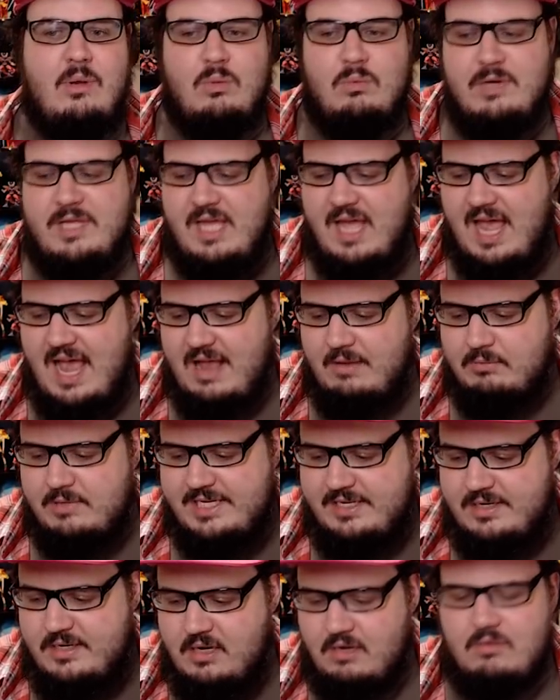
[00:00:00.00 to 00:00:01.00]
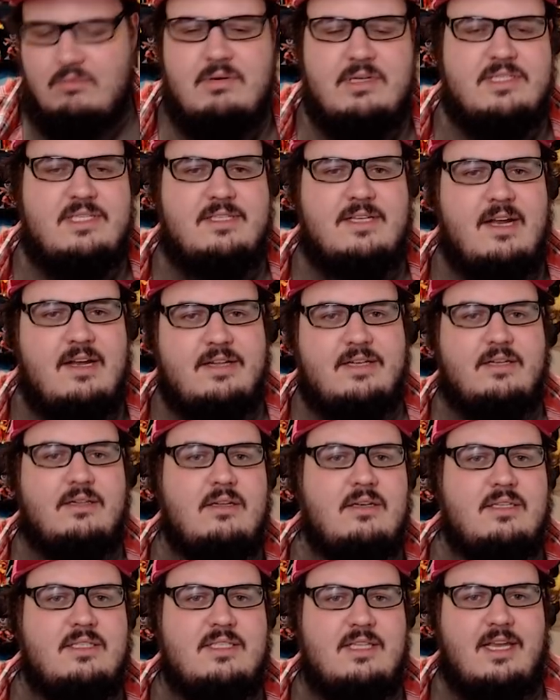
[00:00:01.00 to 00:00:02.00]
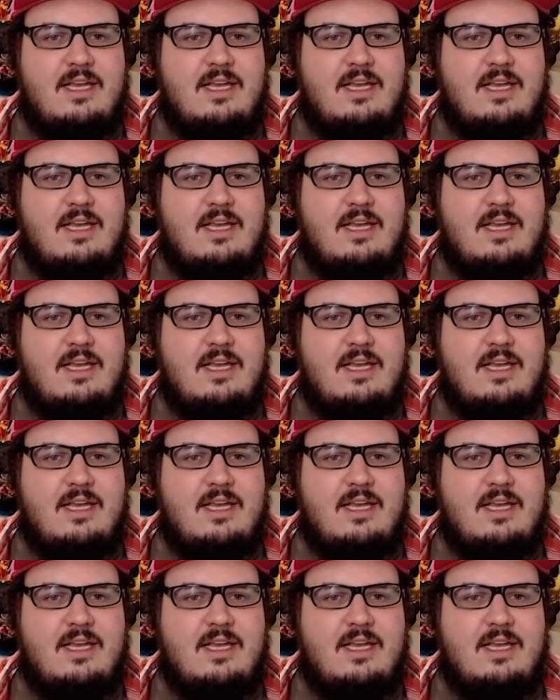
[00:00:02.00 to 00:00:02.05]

we we know what sonic looks